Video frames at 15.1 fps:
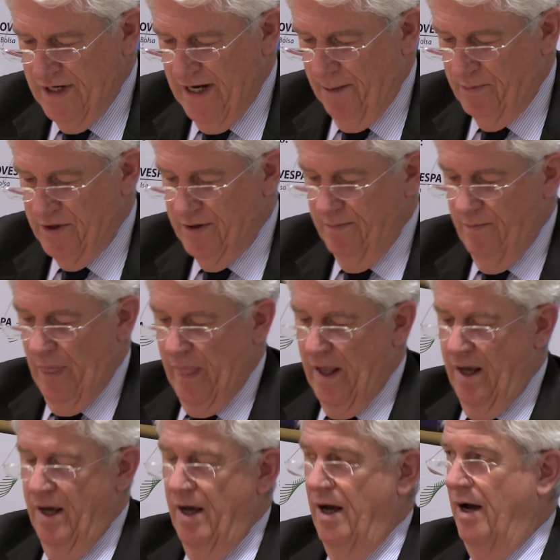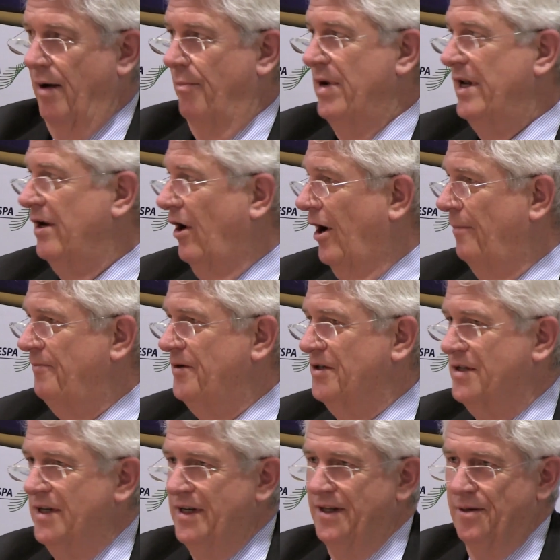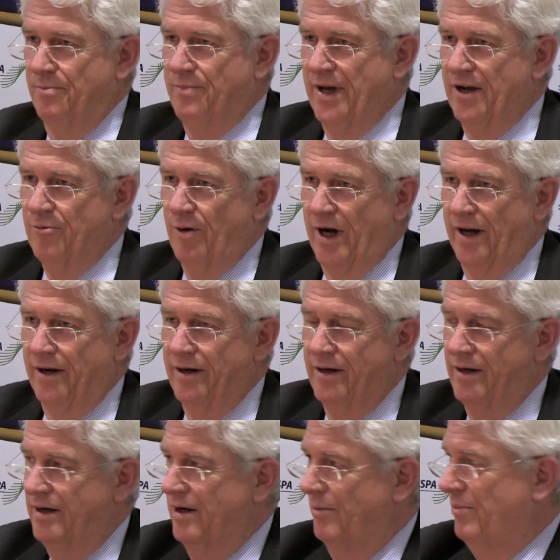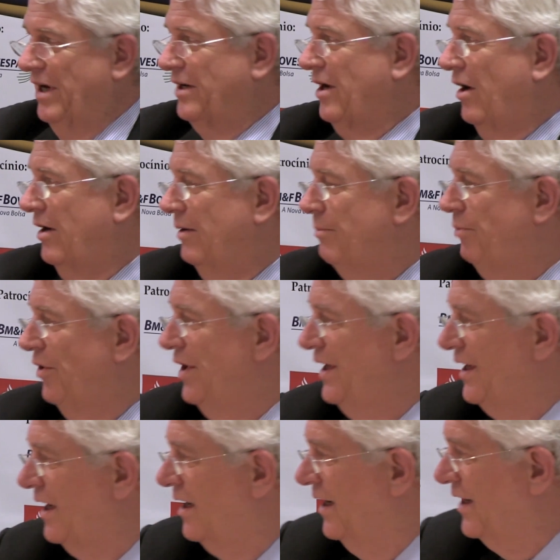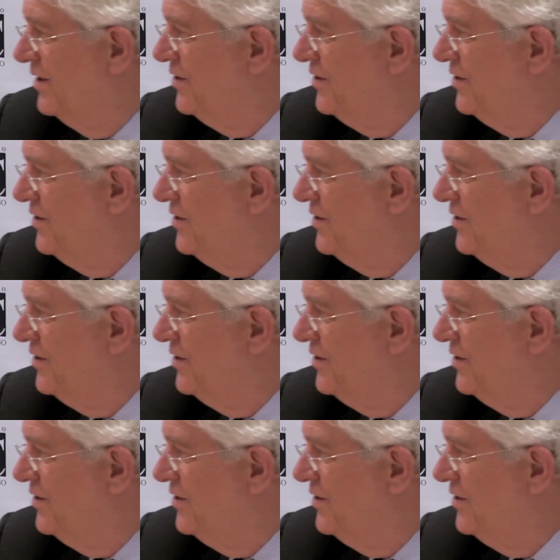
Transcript: steps. I mean, obviously the big one, but politically